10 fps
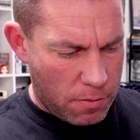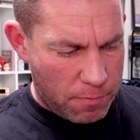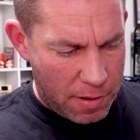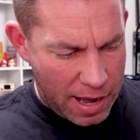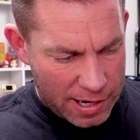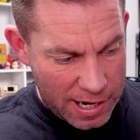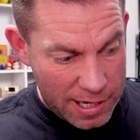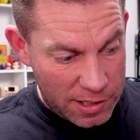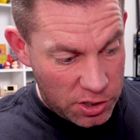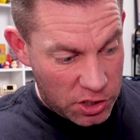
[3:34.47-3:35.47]
back
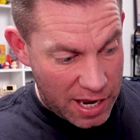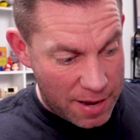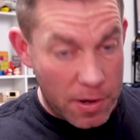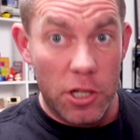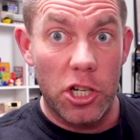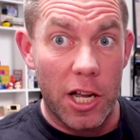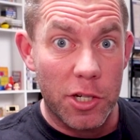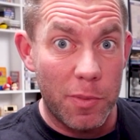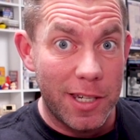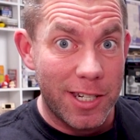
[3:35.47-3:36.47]
in the same
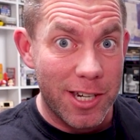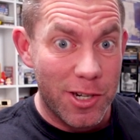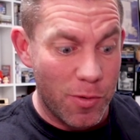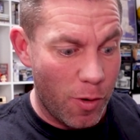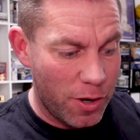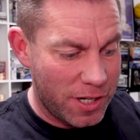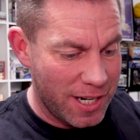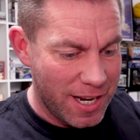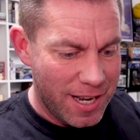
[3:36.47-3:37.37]
adjustments as it was